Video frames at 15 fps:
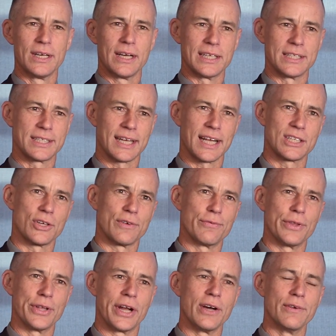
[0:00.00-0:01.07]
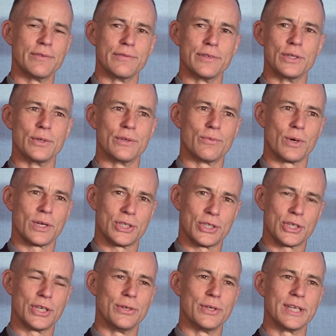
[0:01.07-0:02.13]
It starts off with an overview of what are
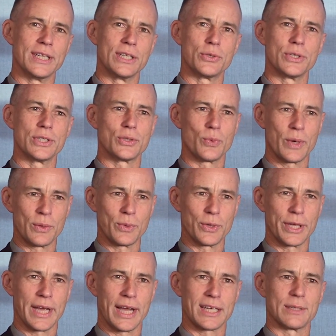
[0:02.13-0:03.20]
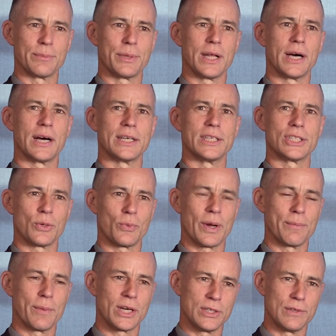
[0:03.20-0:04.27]
security interests, when will the Act apply, so
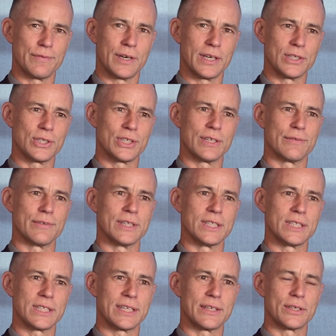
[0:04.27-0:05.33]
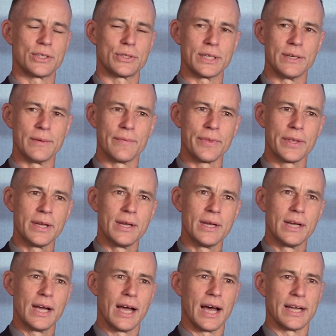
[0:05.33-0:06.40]
when might you find yourself in this territory.
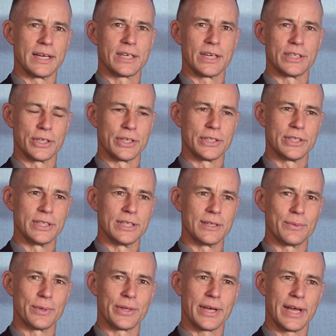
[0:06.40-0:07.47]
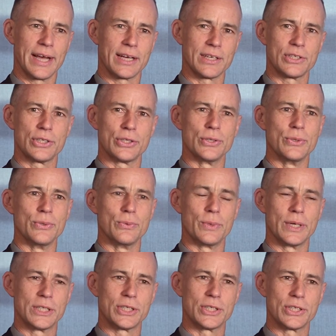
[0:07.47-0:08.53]
It goes on to deal with how to
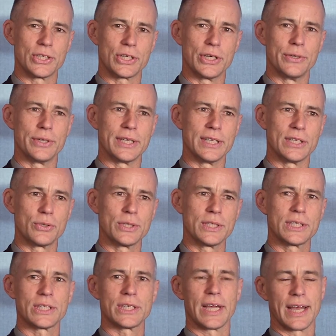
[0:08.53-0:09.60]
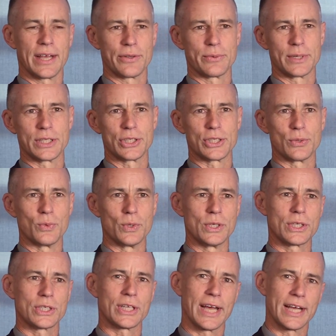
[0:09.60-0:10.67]
register security interests, how the register
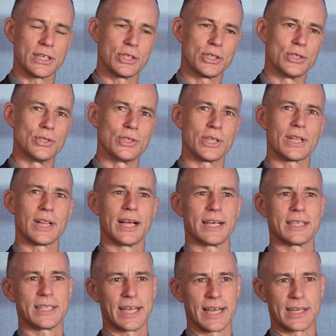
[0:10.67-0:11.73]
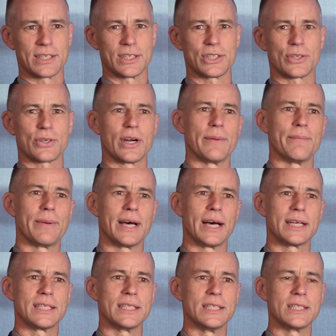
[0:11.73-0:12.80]
works, how to choose the class, how to describe
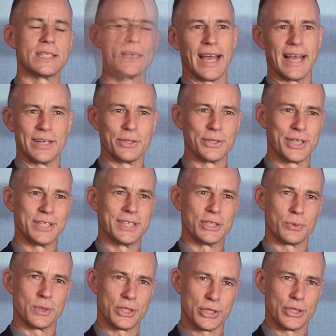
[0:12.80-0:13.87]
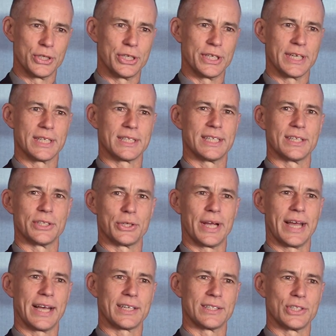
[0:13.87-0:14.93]
parties. And it also deals with searching. It tells you
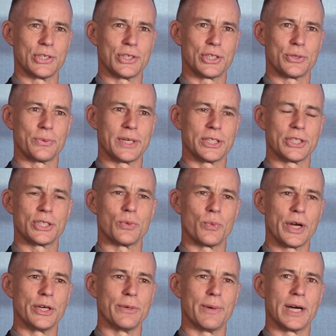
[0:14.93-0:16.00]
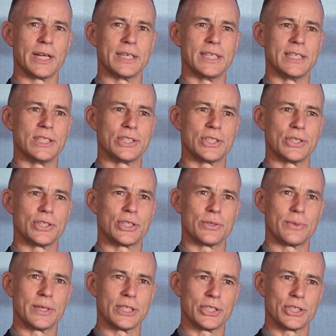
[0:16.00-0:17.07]
how to search the register, when you might need to search the
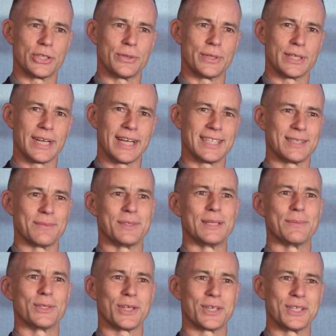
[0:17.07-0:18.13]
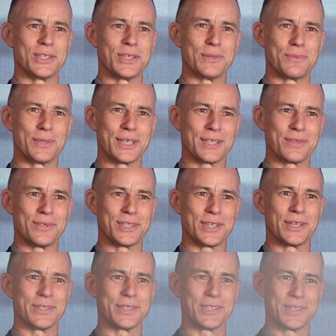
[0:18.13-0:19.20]
register, and has some tips on interpreting the
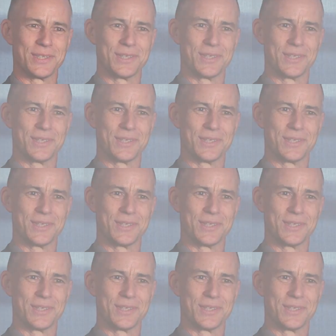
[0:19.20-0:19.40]
results.